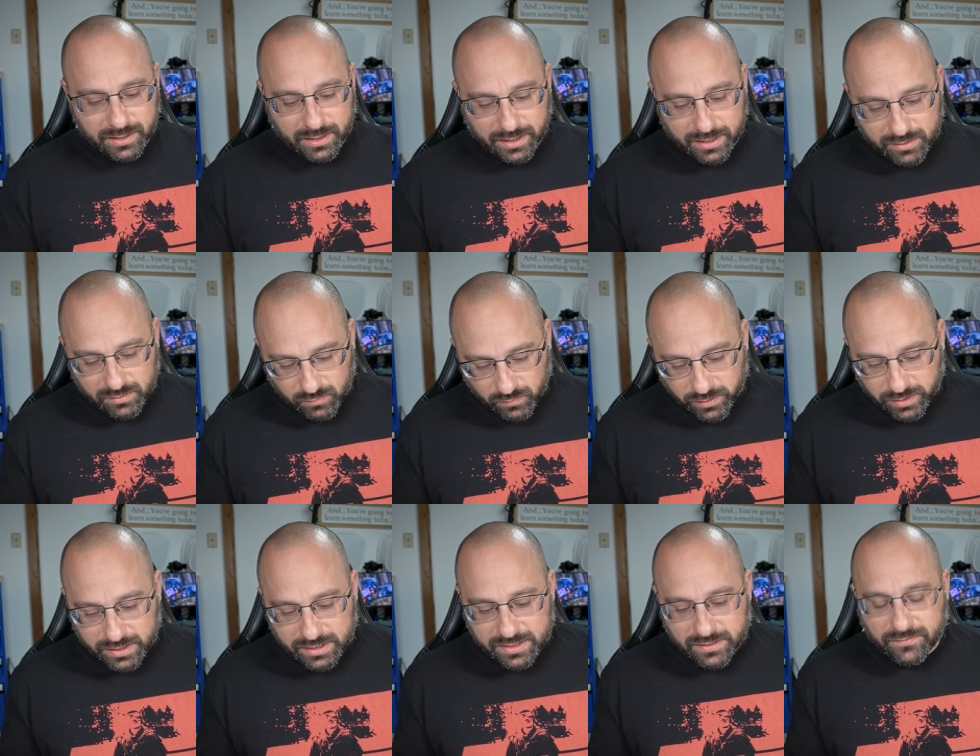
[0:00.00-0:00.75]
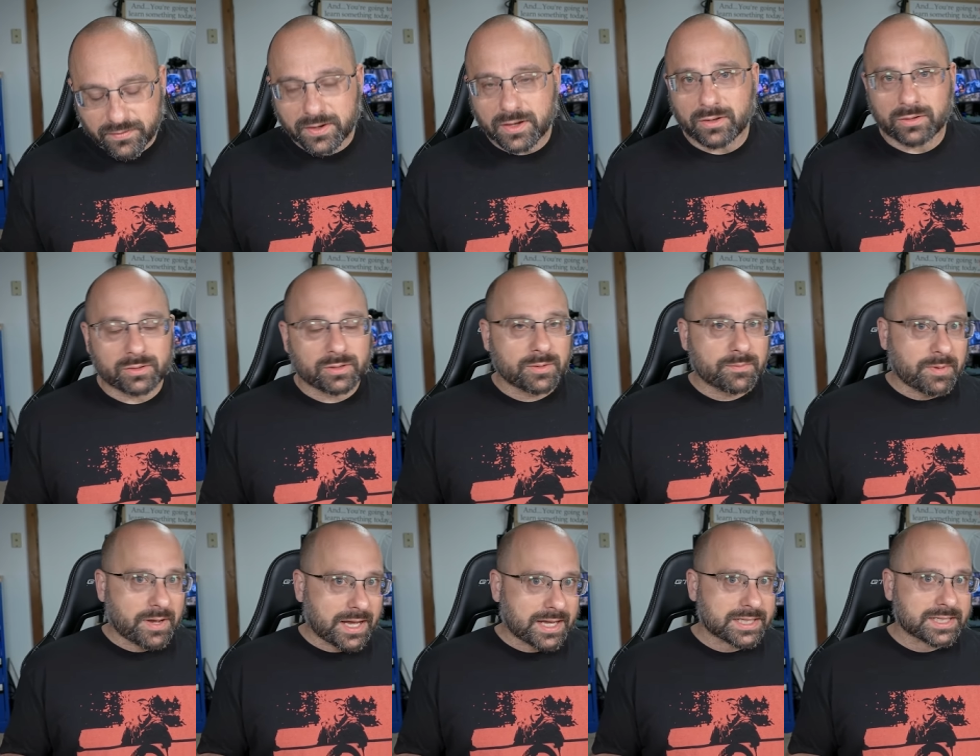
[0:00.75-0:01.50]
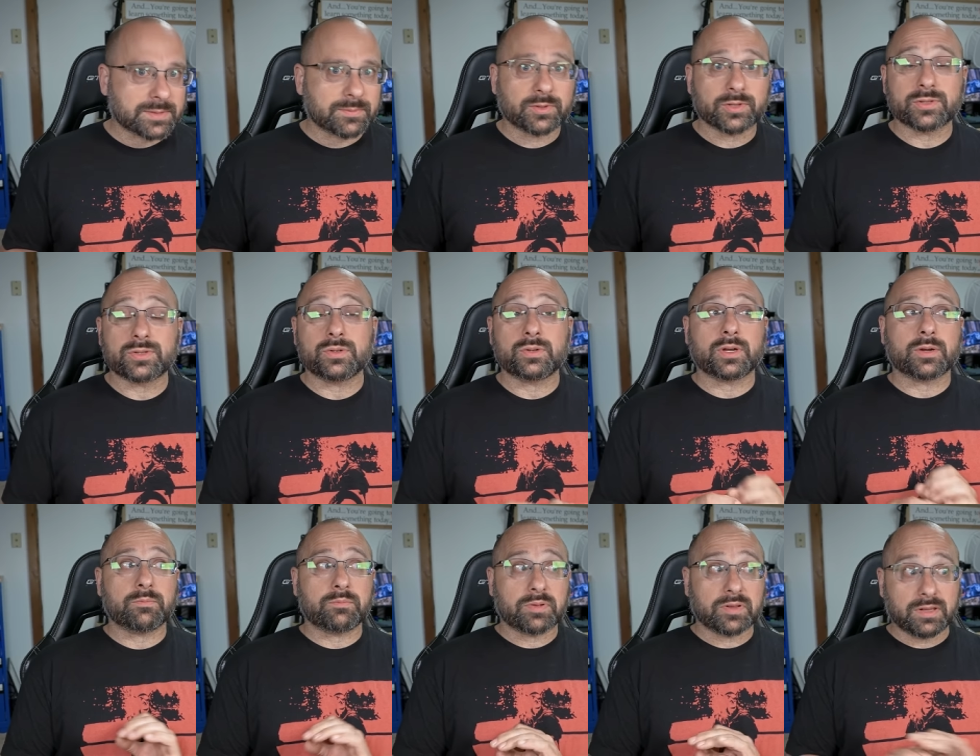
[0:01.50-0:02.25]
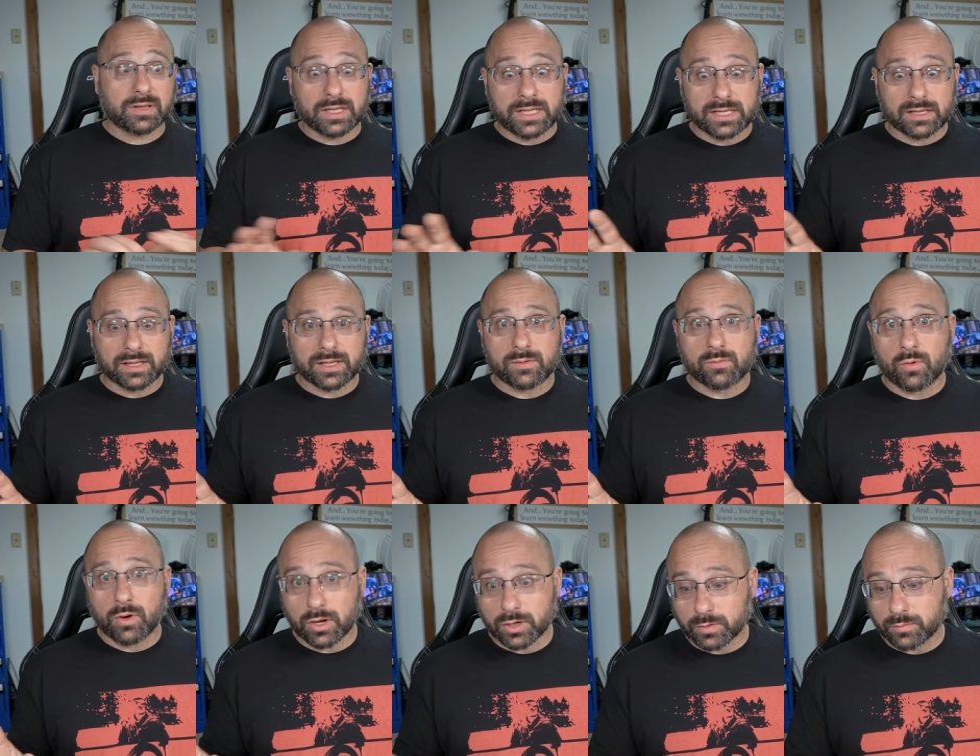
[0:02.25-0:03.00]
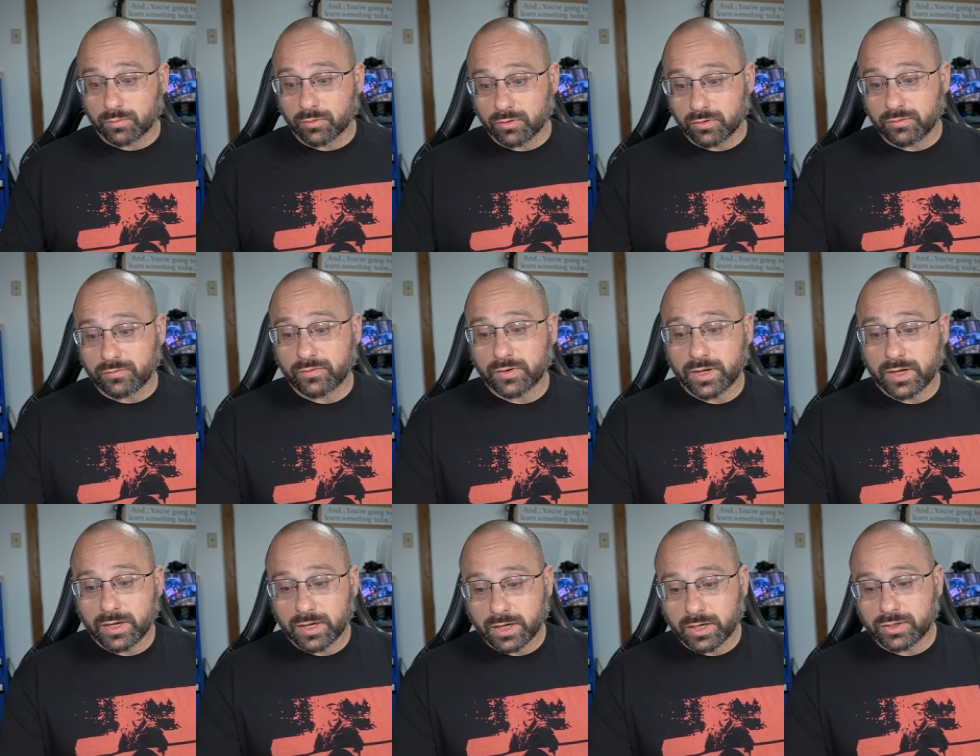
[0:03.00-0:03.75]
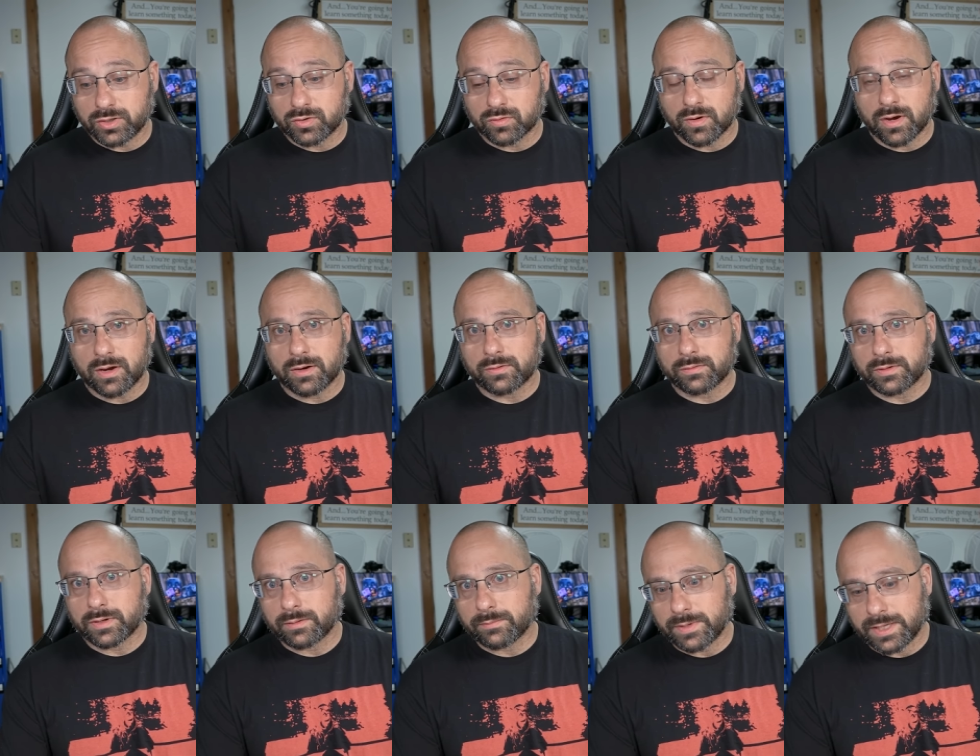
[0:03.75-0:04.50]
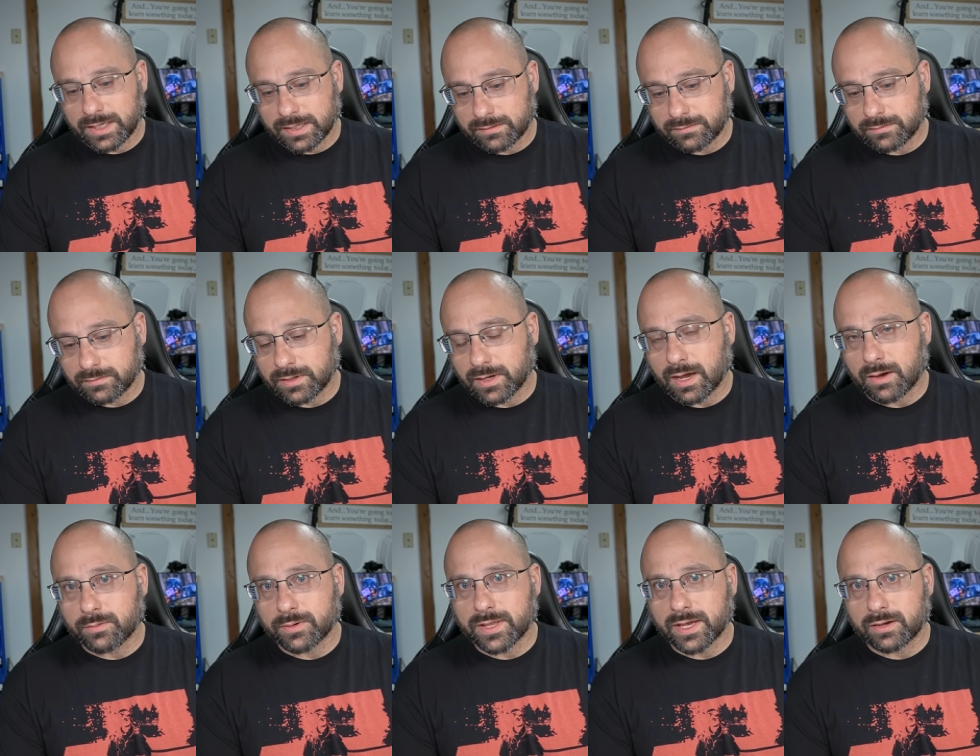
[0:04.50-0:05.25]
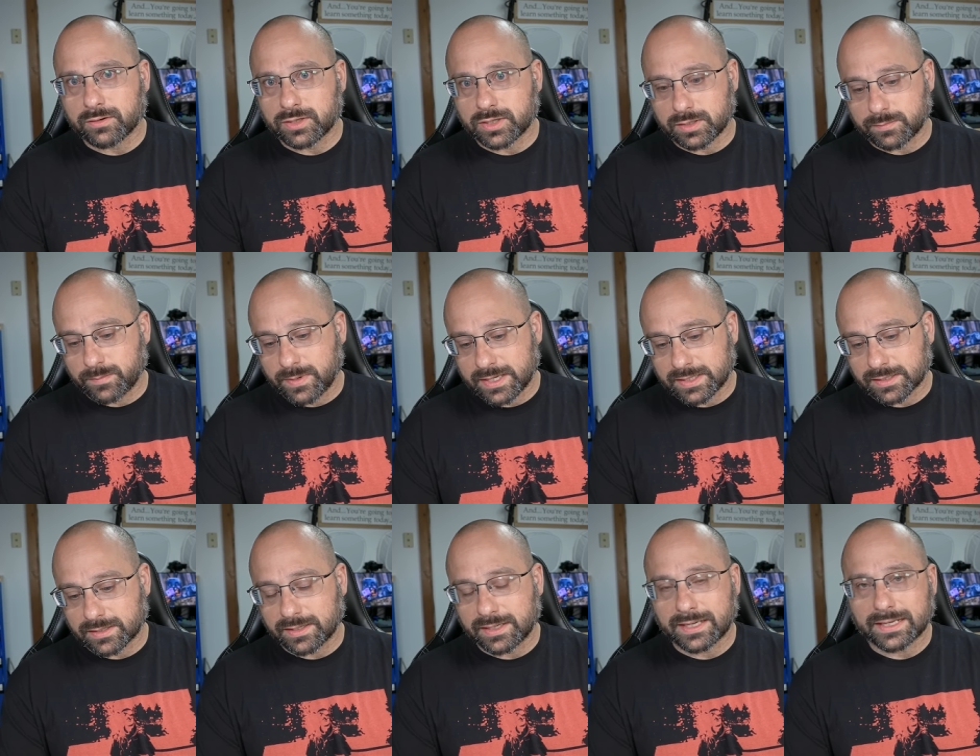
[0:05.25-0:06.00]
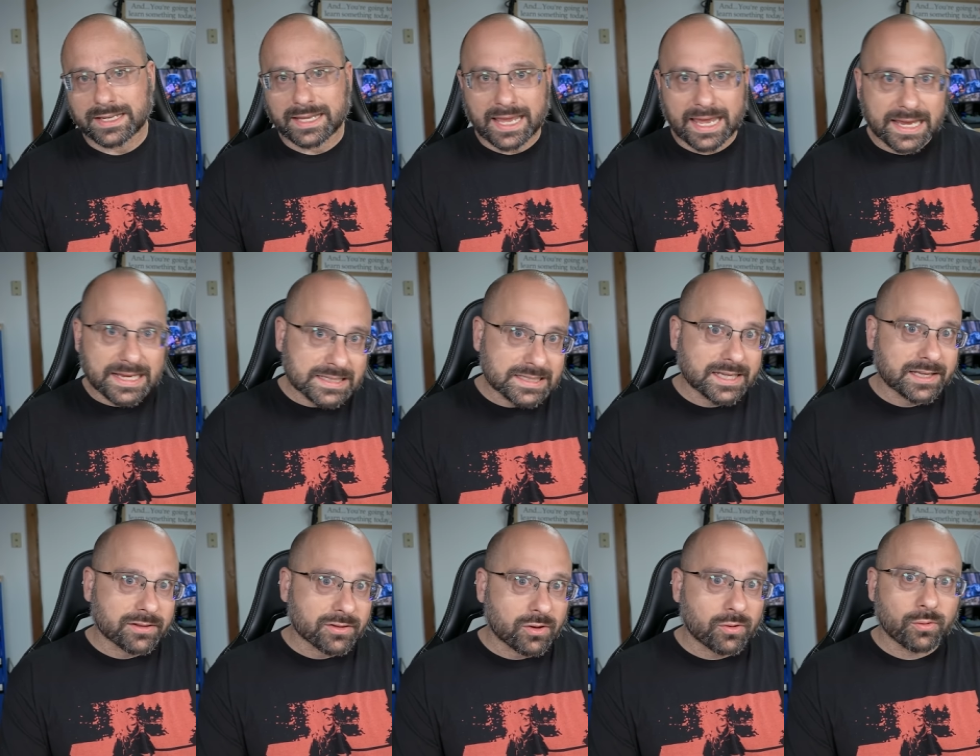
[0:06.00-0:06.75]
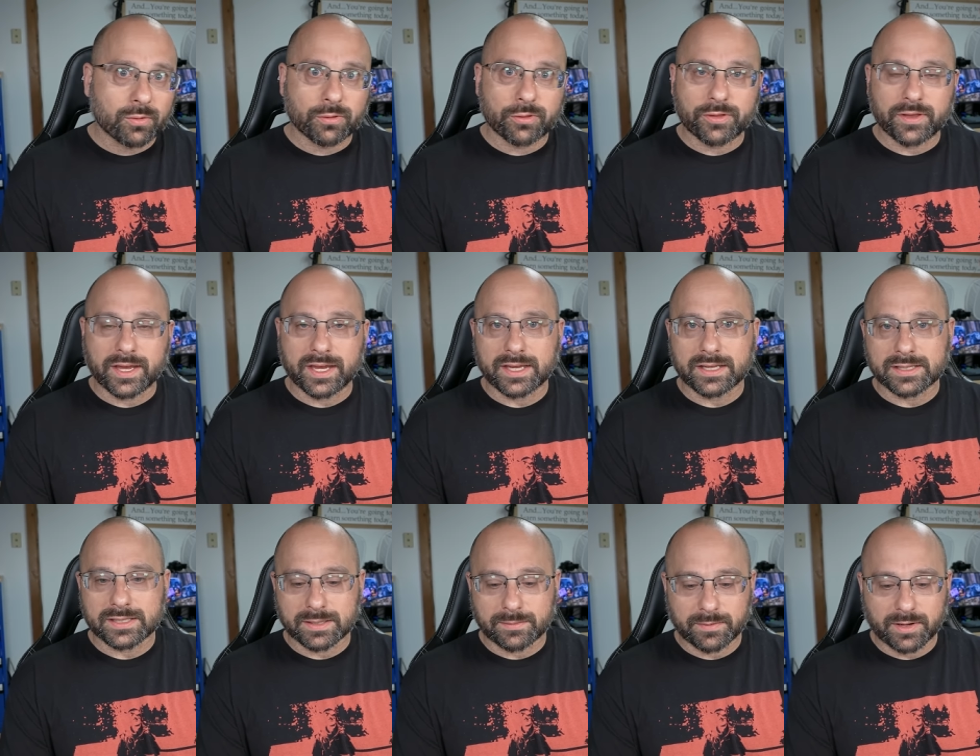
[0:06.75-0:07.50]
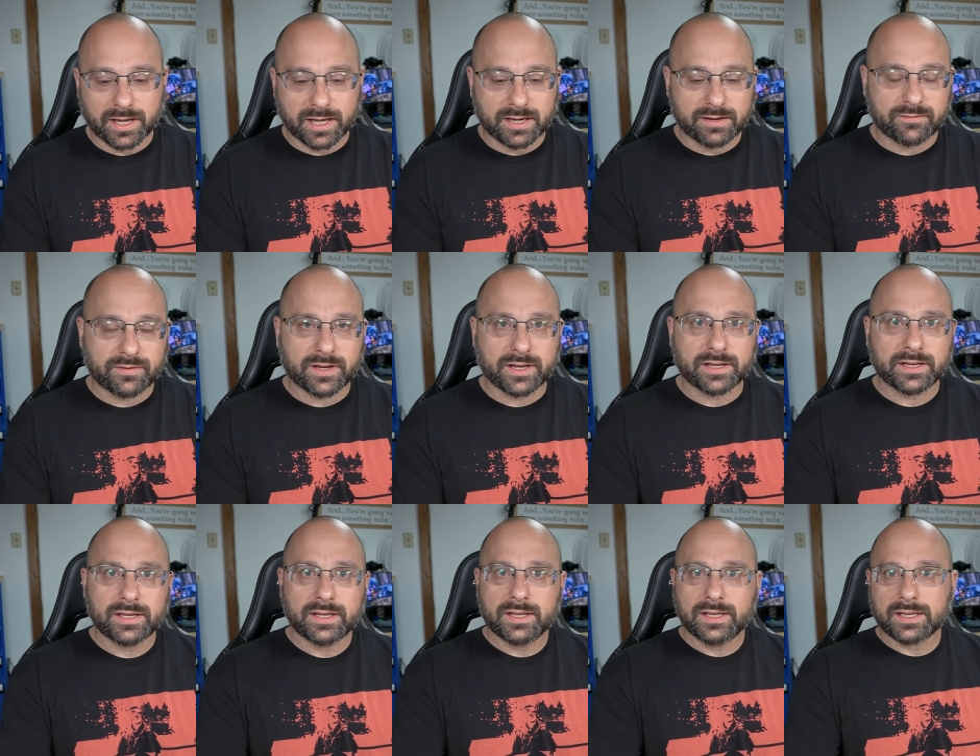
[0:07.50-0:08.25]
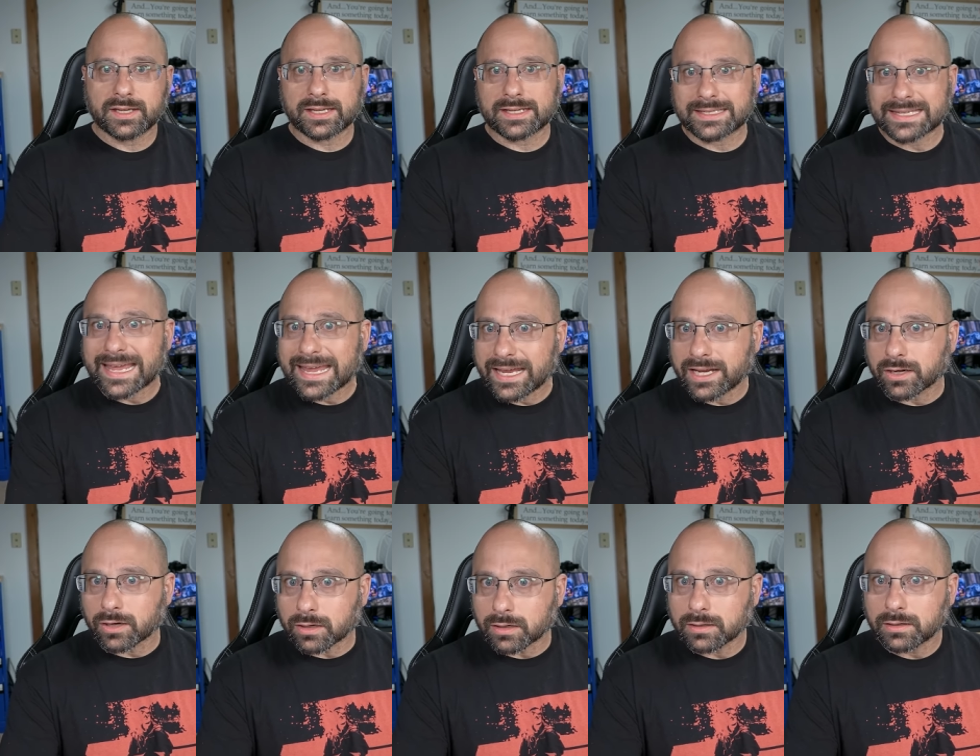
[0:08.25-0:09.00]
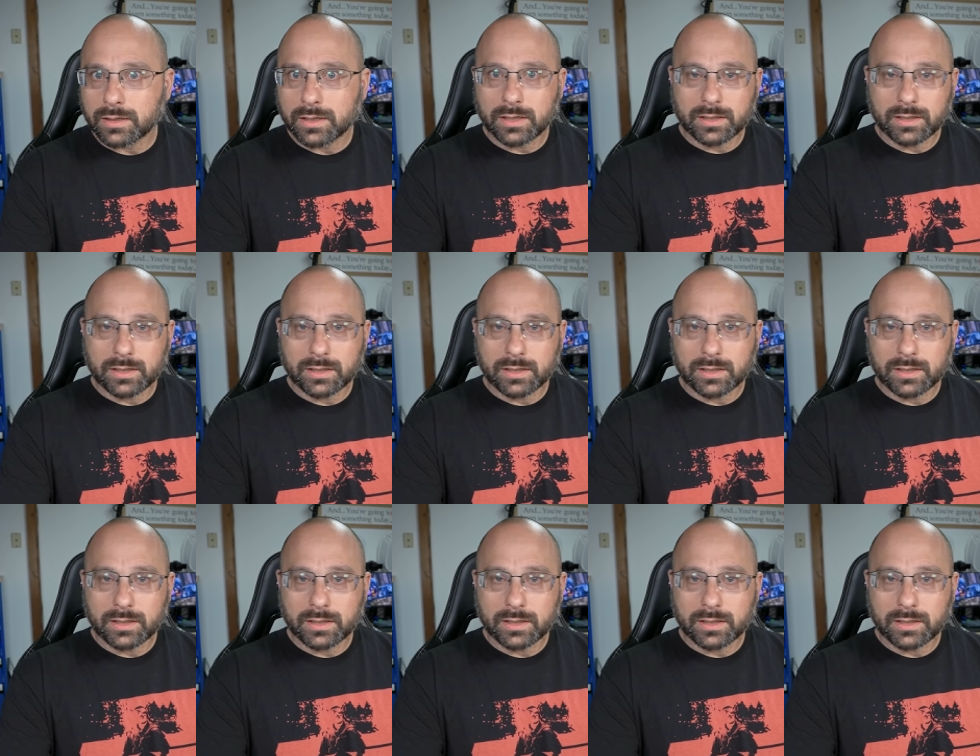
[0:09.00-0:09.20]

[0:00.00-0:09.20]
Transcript: It's really difficult or impossible to completely waterproof a drone. I mean, not without just basically encasing the whole thing in some kind of a container.